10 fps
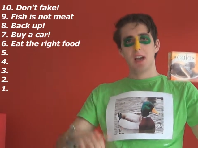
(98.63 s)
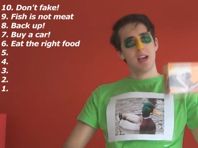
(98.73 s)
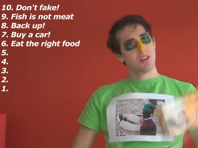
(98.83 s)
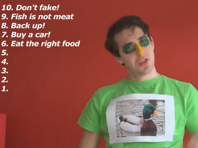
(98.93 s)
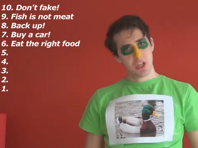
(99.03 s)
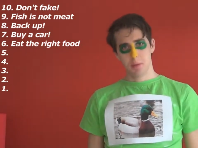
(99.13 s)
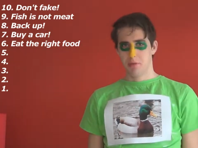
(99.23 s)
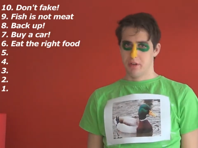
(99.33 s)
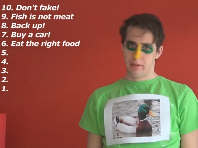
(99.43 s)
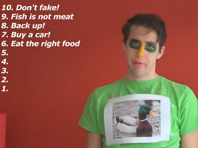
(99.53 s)
and
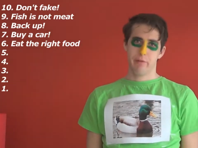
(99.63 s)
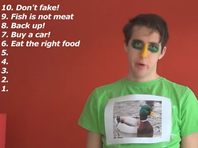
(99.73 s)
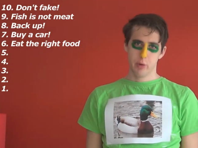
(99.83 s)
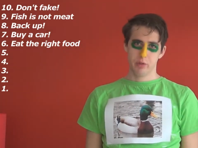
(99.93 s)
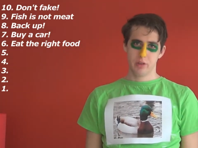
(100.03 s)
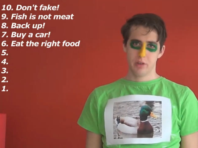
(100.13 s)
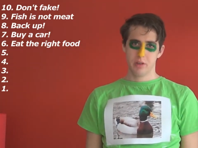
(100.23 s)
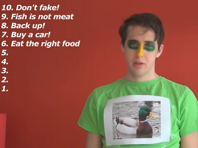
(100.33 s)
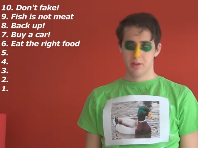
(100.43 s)
cheaper than fruit.